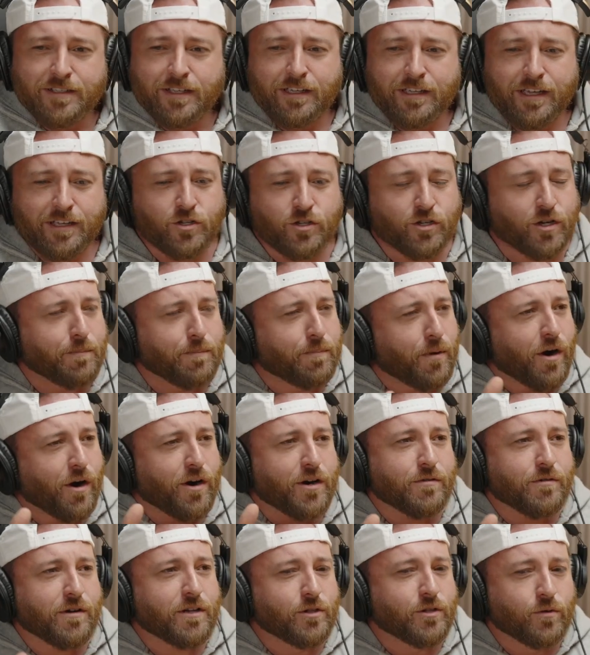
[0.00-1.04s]
like, yeah, you can
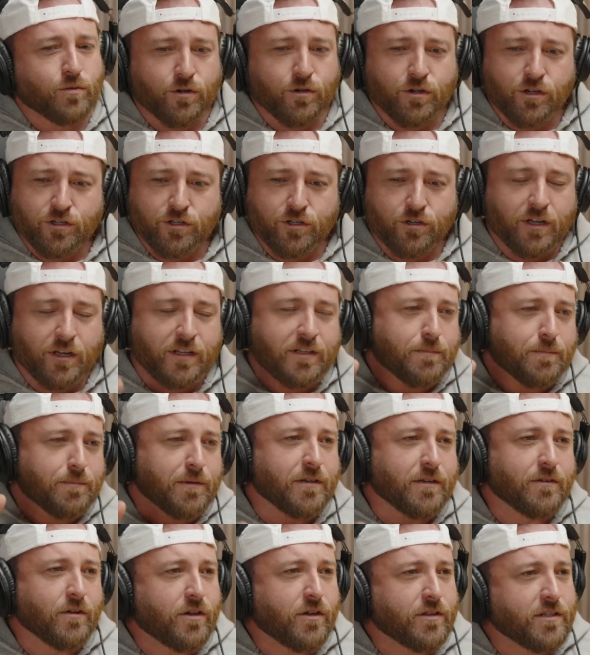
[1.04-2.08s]
party around the world. You end up
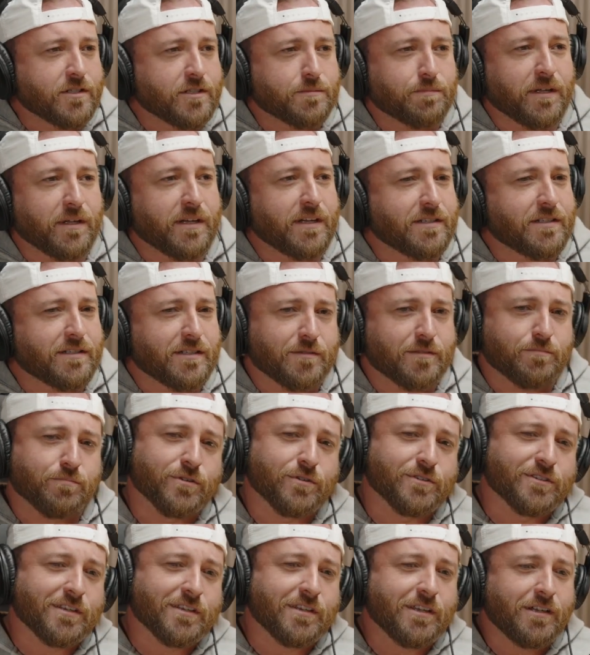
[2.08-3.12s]
in all these places,
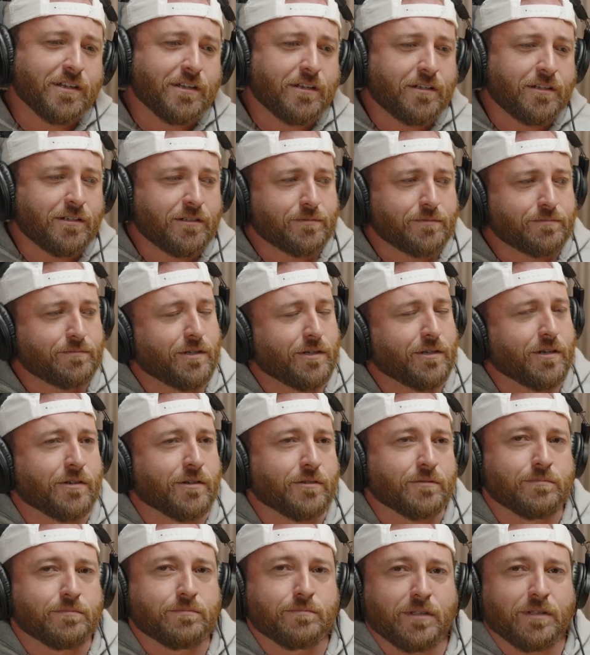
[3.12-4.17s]
Brazil,
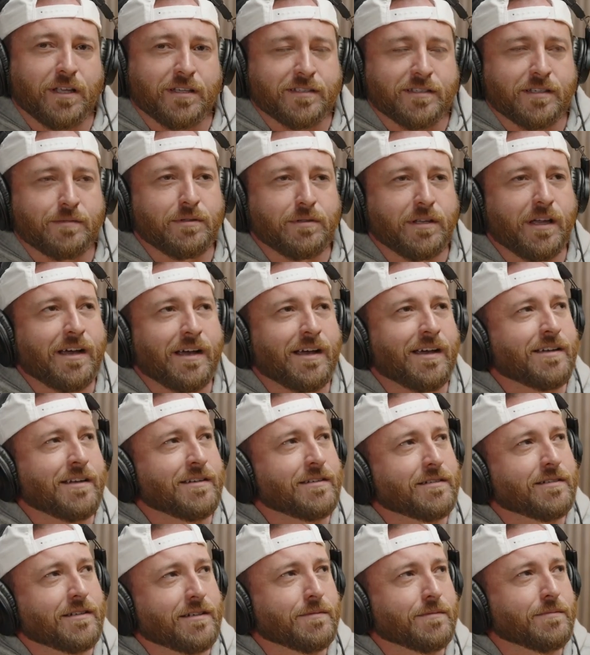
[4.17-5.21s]
blah, blah,
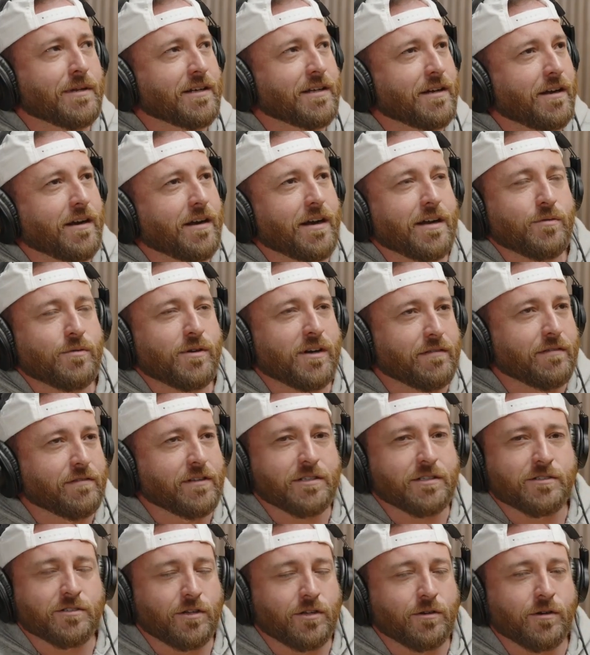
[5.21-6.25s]
blah. And I'm like, all right, whatever,
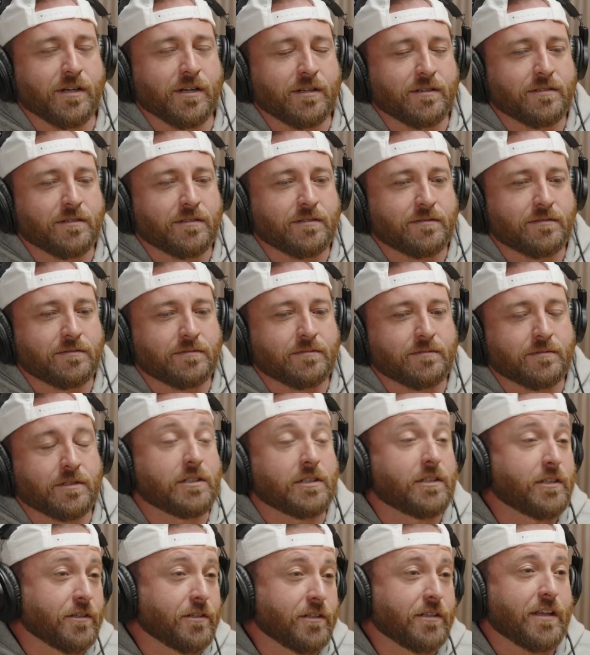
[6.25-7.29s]
let's do it.
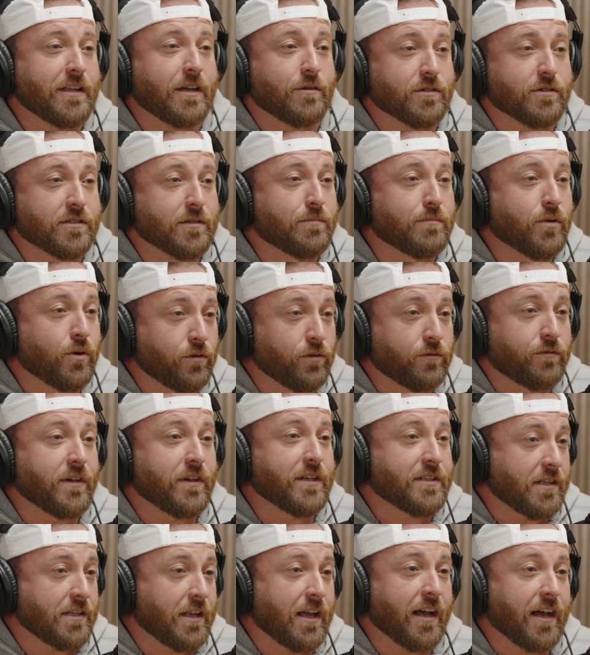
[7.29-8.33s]
Clearly, that was a
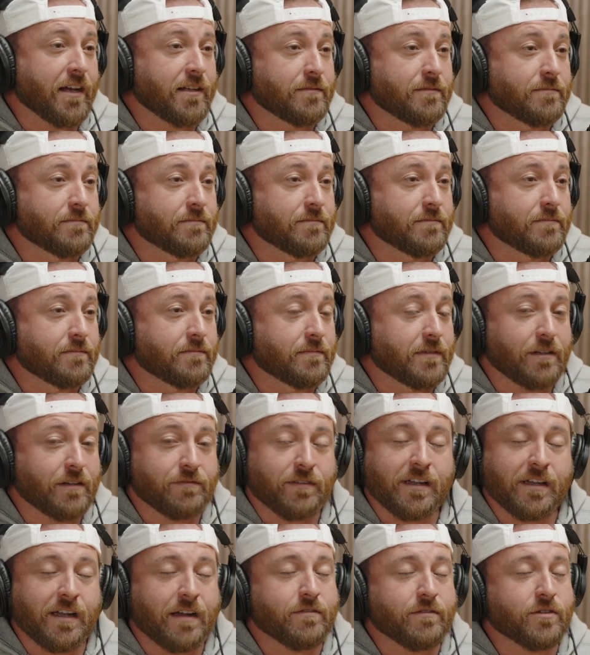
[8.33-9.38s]
bold-faced lie.
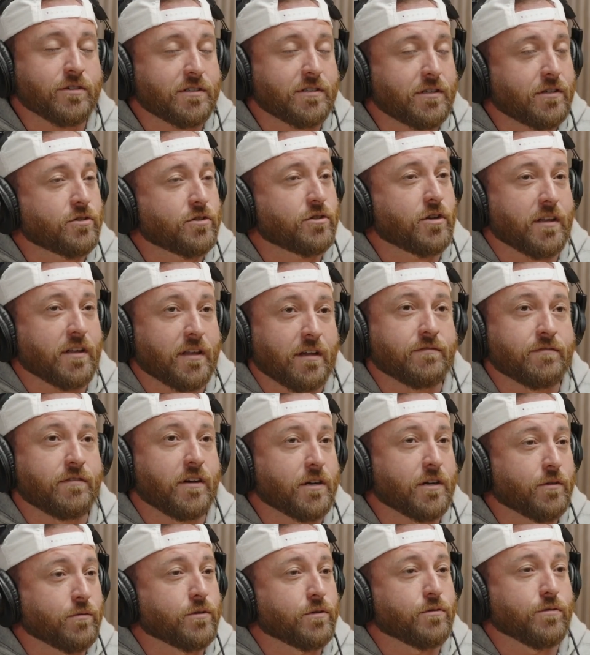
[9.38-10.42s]
If I ever still saw that
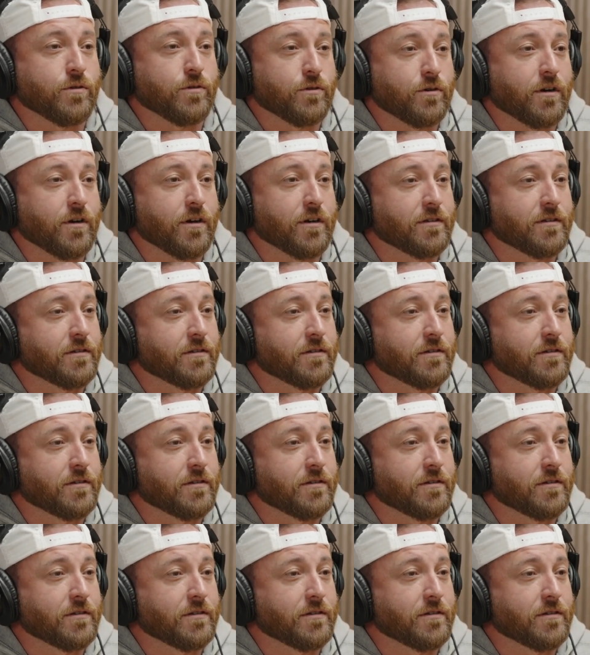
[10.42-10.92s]
fucking recruiter,